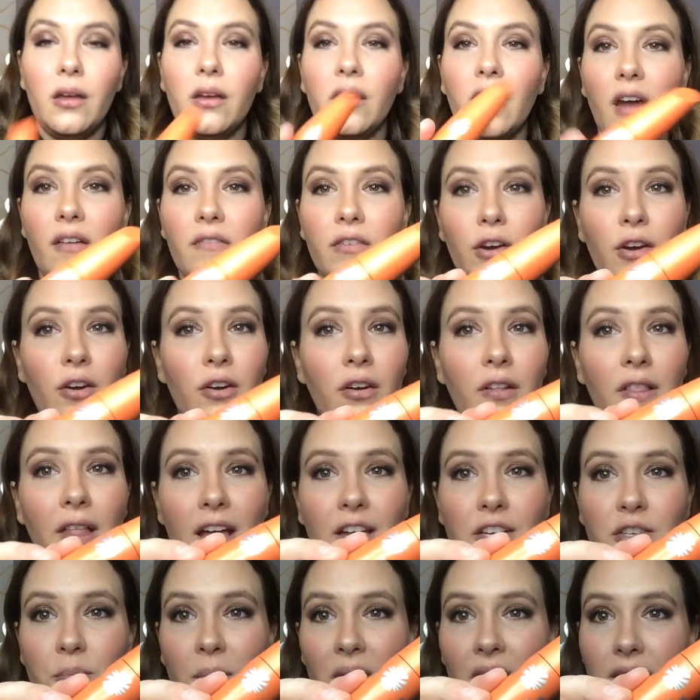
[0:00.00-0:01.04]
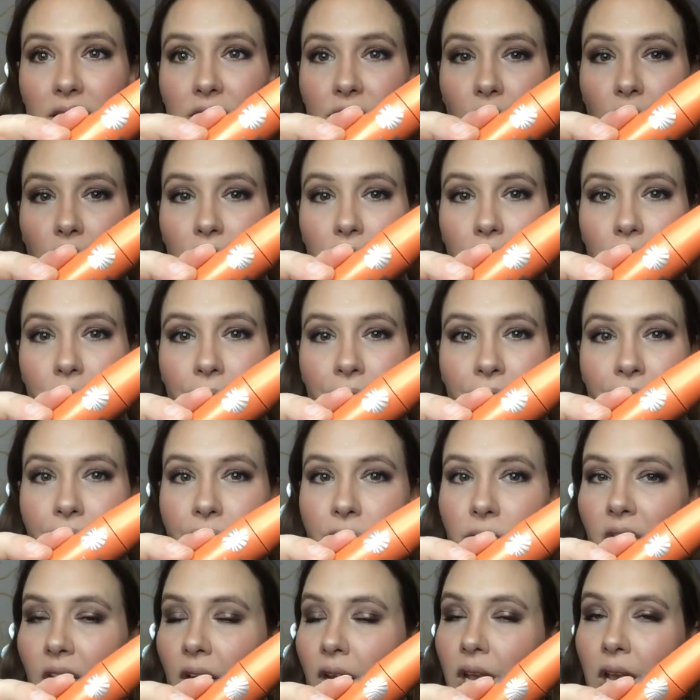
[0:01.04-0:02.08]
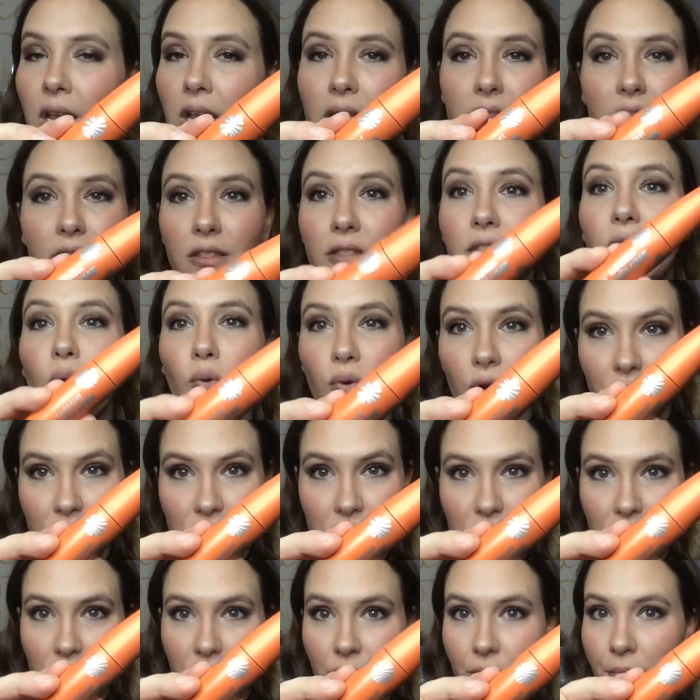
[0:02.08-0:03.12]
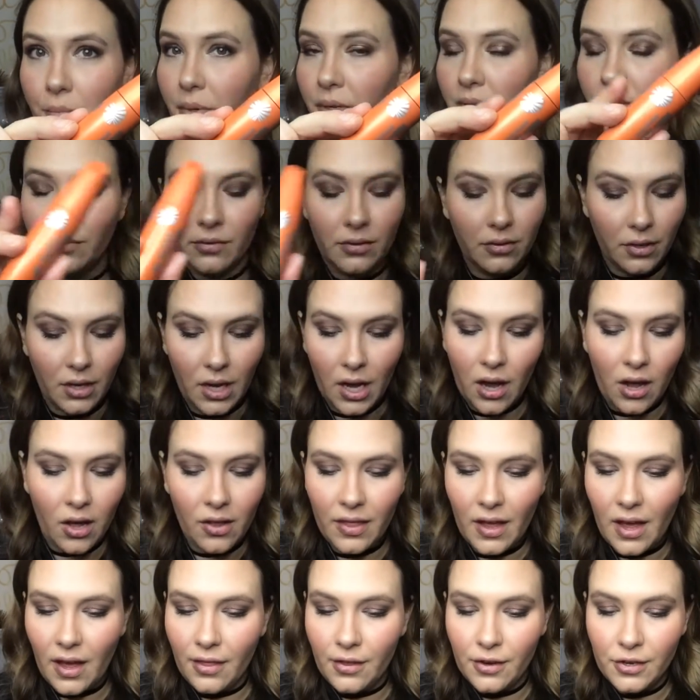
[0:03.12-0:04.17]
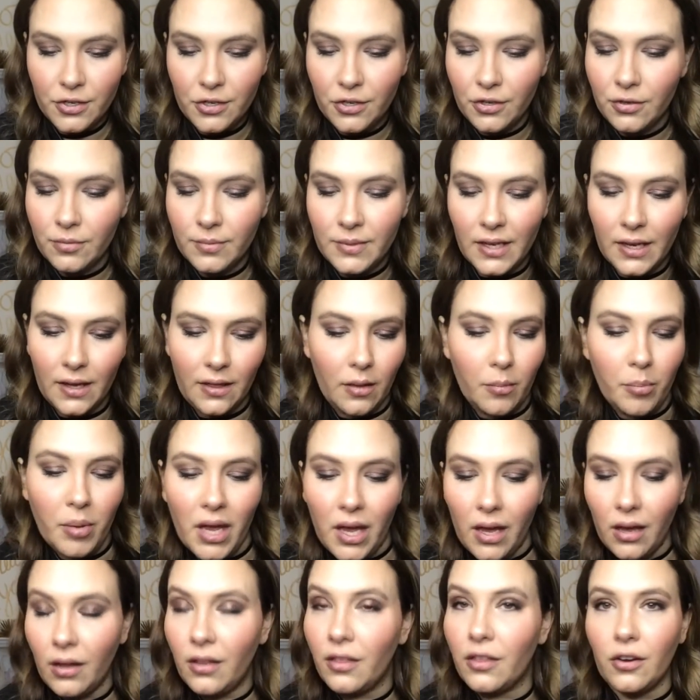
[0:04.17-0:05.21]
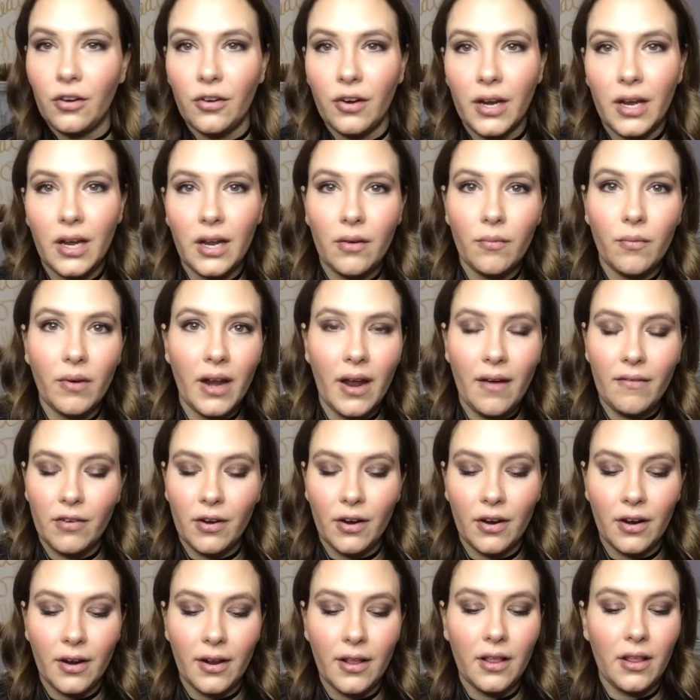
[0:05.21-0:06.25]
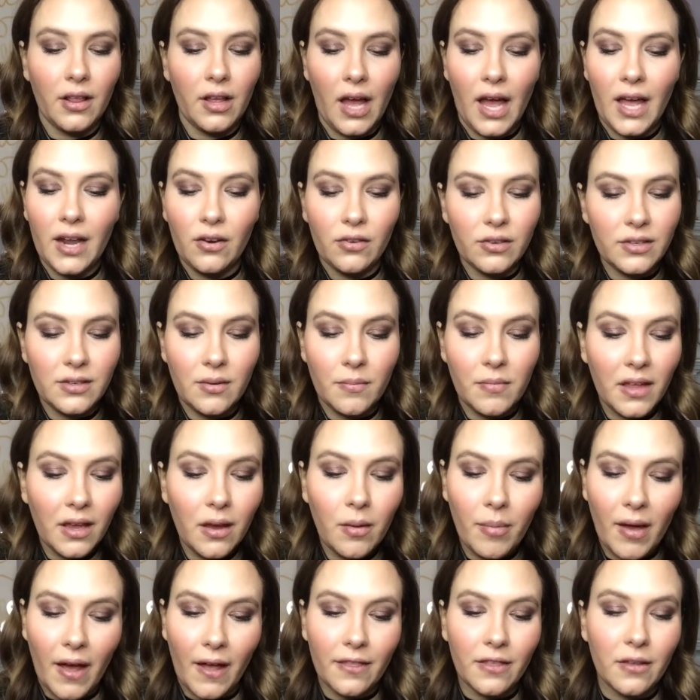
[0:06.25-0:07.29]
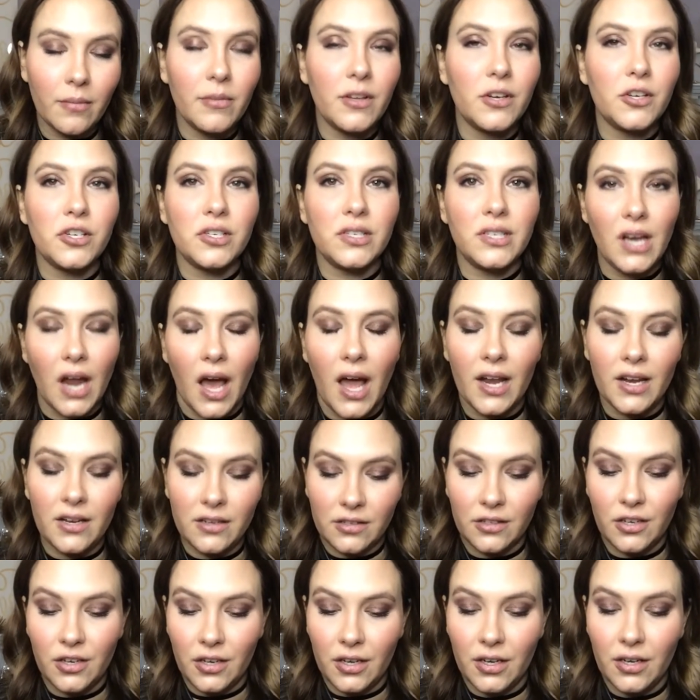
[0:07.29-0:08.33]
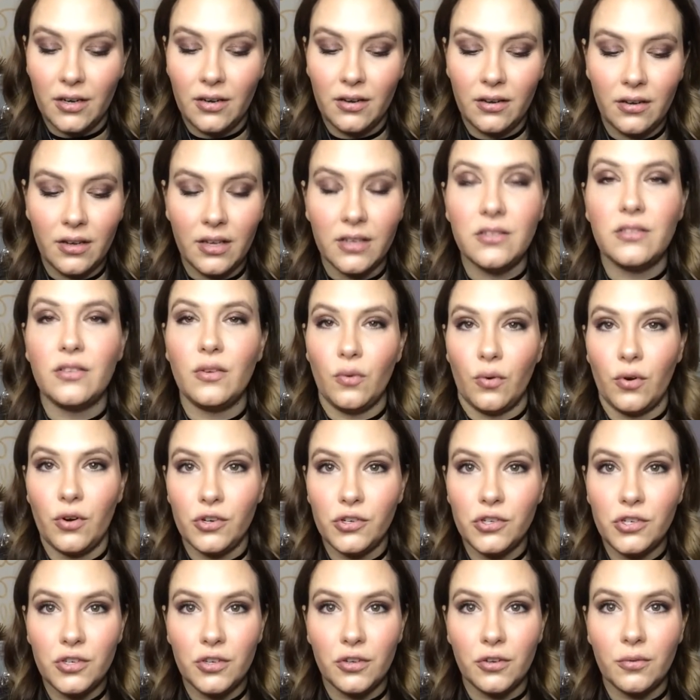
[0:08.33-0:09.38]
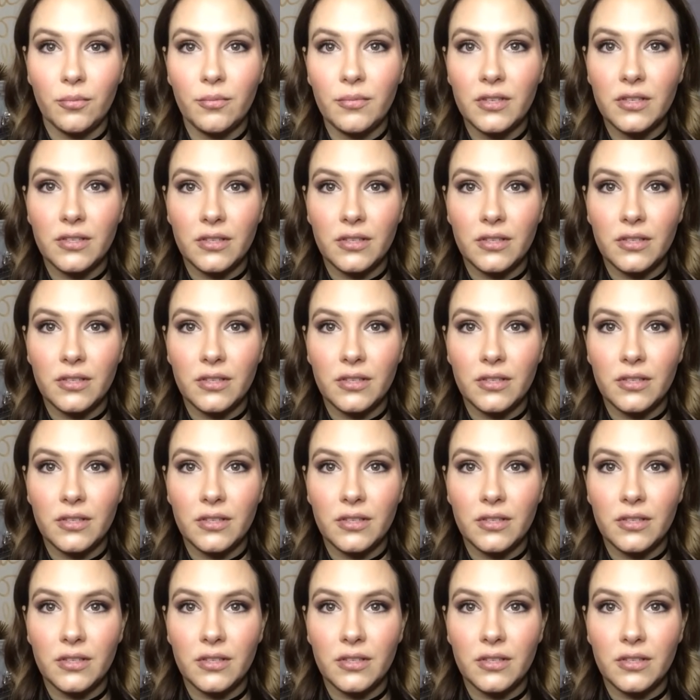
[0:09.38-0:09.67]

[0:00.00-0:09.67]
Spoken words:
CoverGirl Lash Blast Volume, the orange tube. All the other tubes, like the pink, the green, whatever, I don't, something about them, they're just not as good as the orange tube.